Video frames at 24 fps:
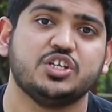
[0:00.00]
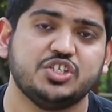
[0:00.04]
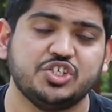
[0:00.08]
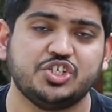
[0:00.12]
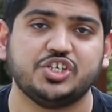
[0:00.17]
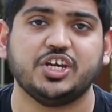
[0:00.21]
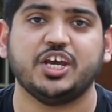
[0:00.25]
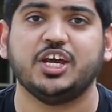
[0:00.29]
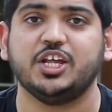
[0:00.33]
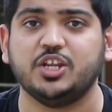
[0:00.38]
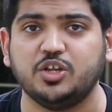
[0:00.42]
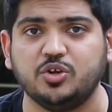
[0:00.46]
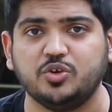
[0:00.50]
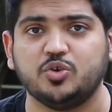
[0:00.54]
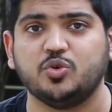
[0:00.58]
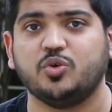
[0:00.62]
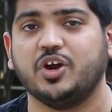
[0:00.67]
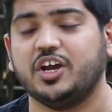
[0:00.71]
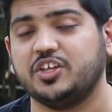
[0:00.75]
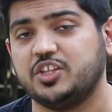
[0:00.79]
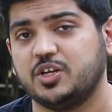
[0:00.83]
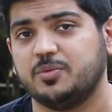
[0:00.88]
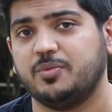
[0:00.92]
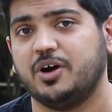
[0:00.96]
JNU to
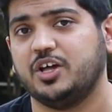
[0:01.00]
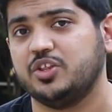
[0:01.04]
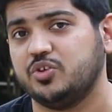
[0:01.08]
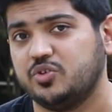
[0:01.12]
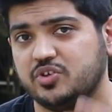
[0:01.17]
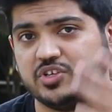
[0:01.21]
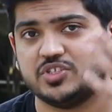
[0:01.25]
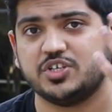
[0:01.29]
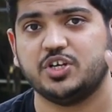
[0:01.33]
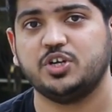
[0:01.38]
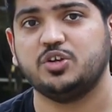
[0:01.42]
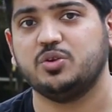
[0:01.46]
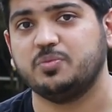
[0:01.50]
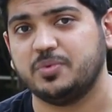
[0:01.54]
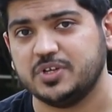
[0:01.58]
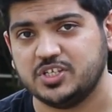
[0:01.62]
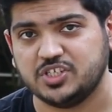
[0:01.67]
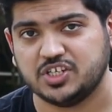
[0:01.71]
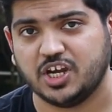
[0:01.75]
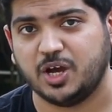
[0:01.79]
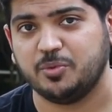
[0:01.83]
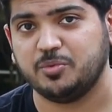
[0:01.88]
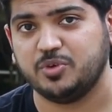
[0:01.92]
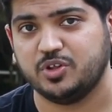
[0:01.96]
Hyderabad University to
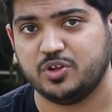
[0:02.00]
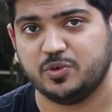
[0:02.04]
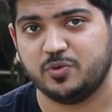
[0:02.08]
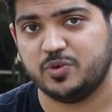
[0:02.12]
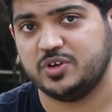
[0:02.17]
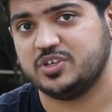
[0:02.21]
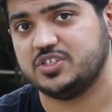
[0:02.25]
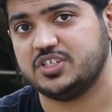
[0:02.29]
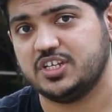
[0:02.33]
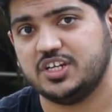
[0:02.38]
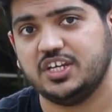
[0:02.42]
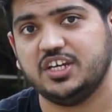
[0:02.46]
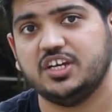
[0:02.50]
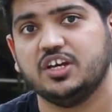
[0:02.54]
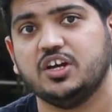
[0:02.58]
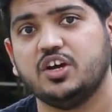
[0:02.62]
Punjab University,